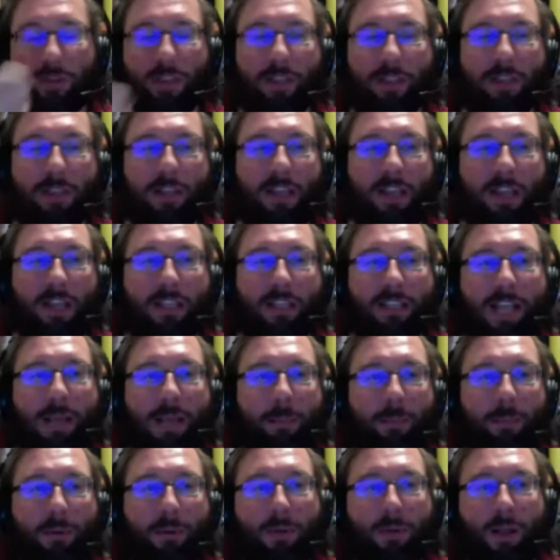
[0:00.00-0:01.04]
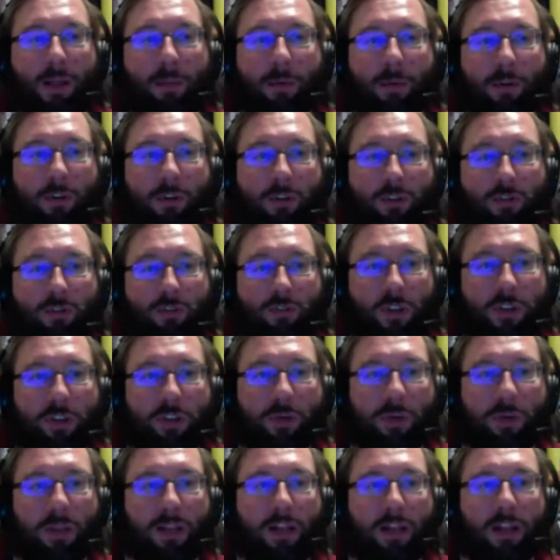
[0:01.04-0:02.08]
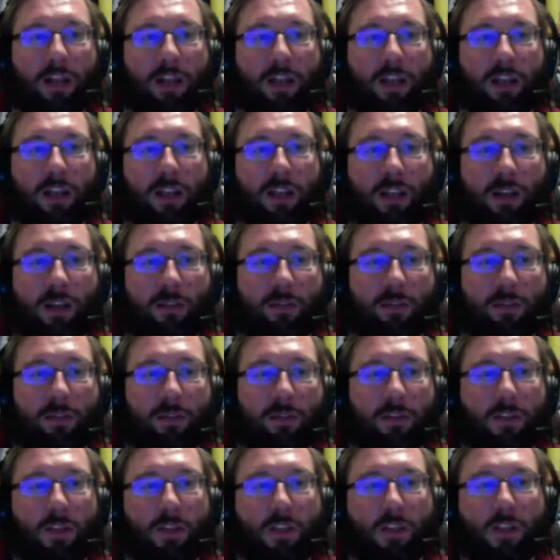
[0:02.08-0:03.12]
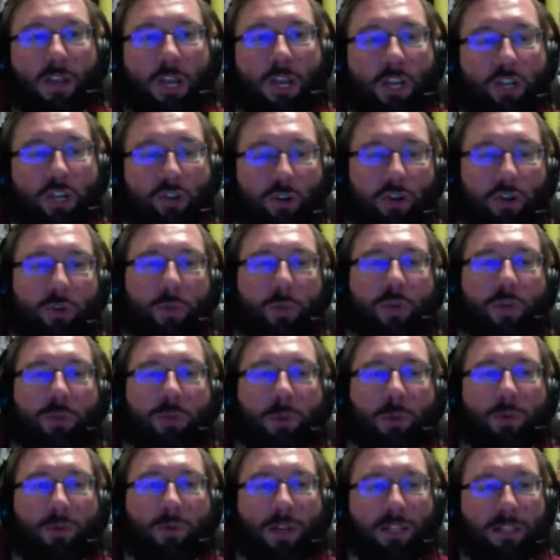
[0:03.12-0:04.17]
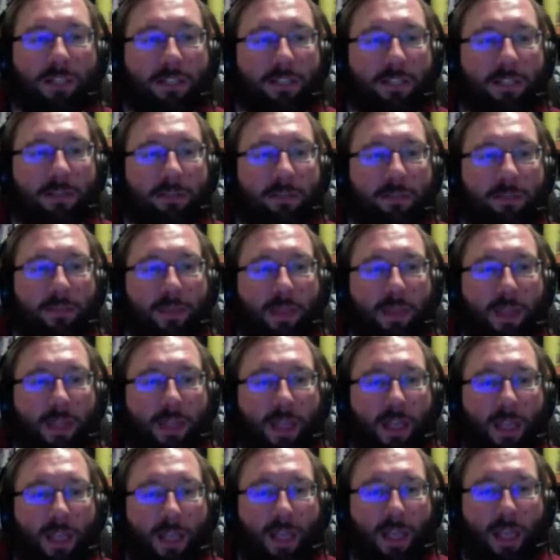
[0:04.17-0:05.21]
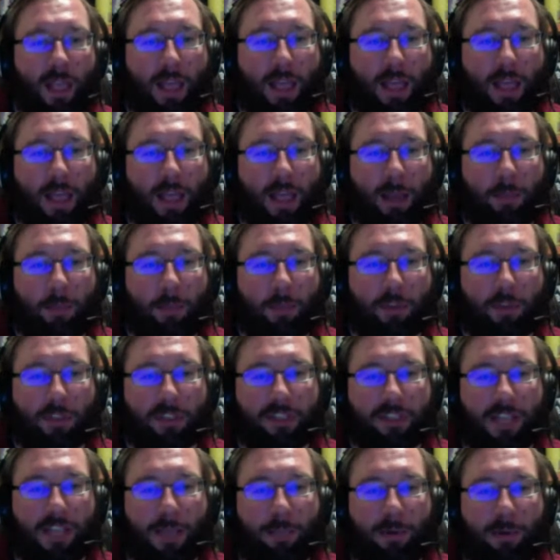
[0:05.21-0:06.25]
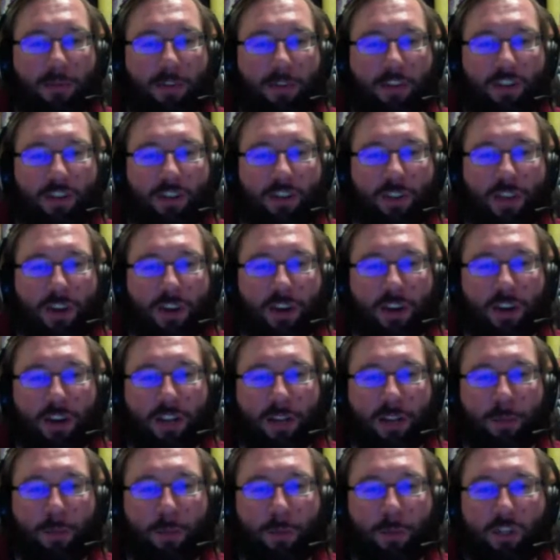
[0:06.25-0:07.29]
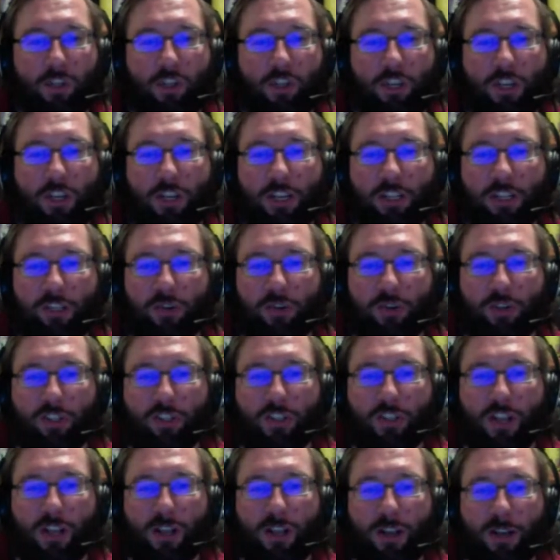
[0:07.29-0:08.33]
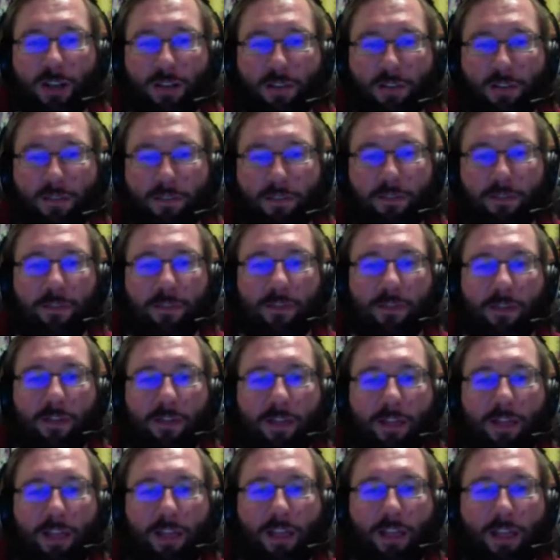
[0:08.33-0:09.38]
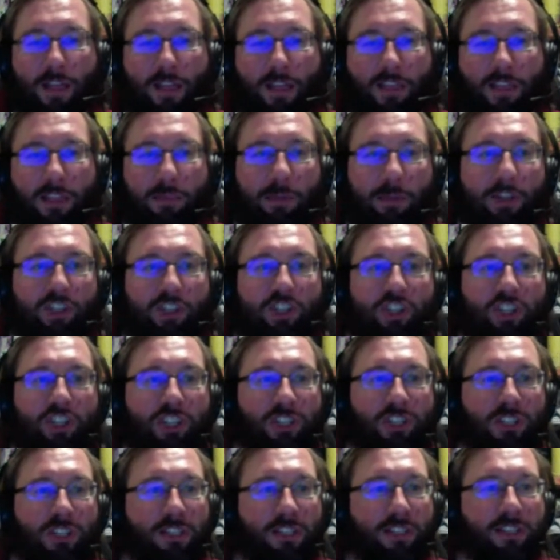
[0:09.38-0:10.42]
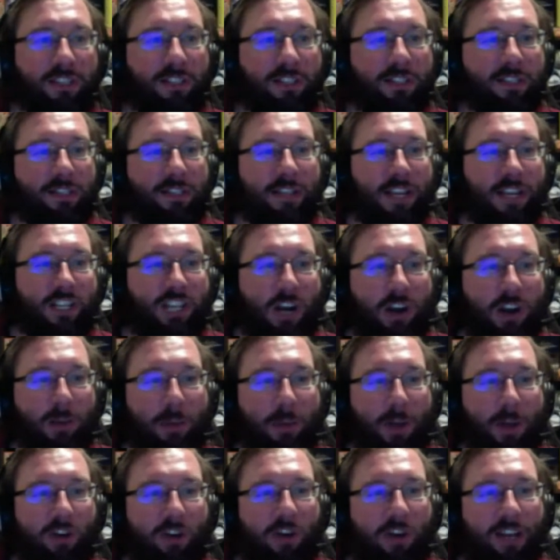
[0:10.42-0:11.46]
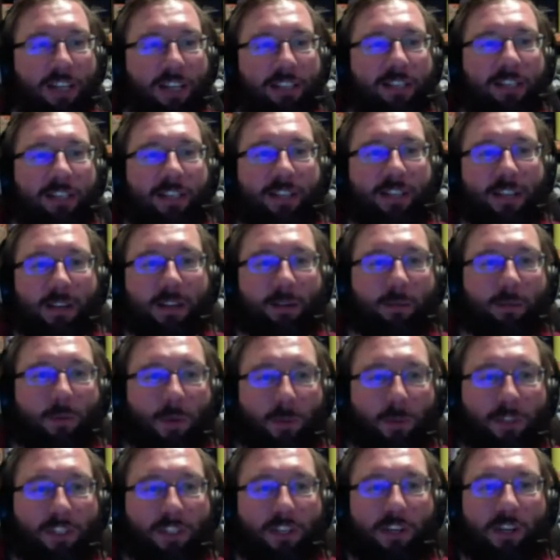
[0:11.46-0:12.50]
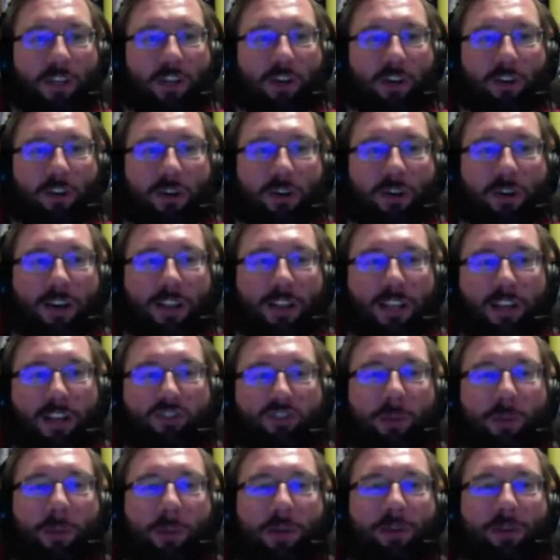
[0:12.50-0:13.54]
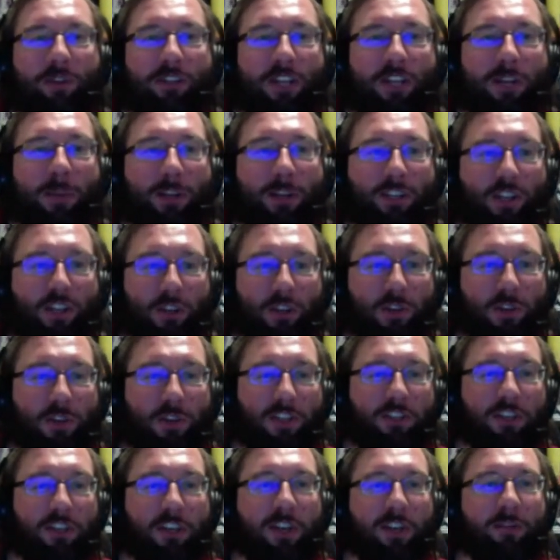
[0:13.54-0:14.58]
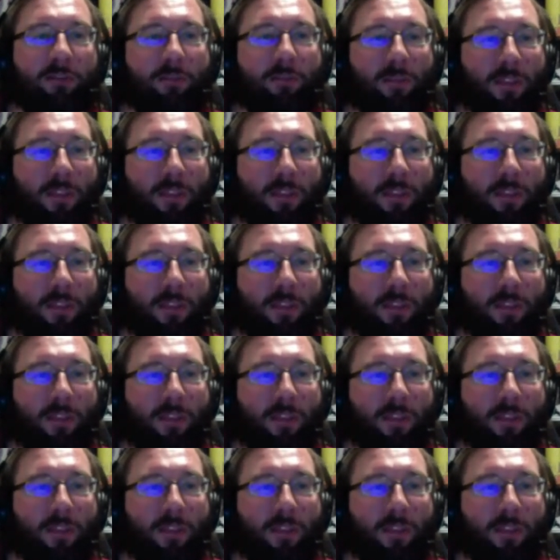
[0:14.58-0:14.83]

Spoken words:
of a sample. I'm going to try and do a line of shorter one-to-one releases. There's a sample adventure there in a sort of the Magicians / Harry Potter-esque setting, where basically you're a dropout in a magical university,